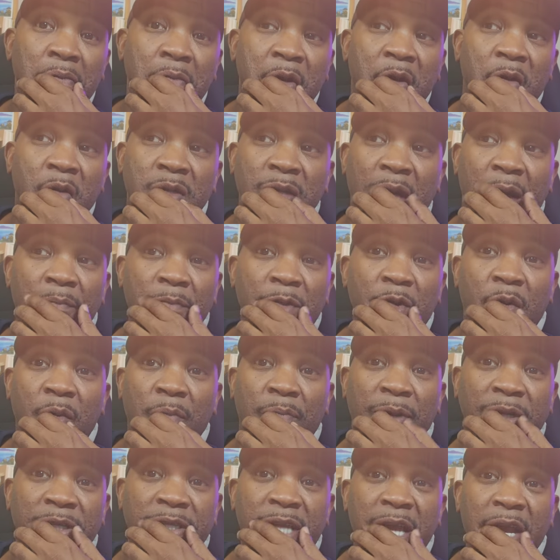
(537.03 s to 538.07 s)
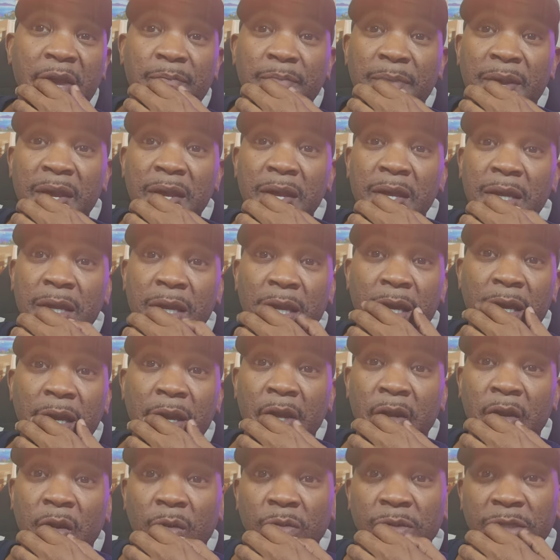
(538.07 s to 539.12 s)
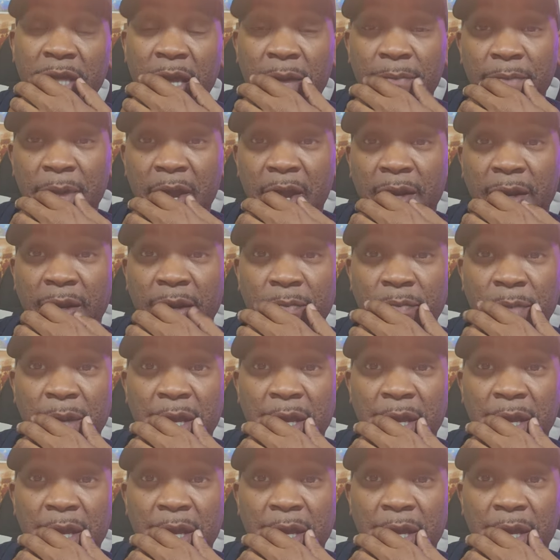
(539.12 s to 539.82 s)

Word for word: because I'm going to protect me and those that matter to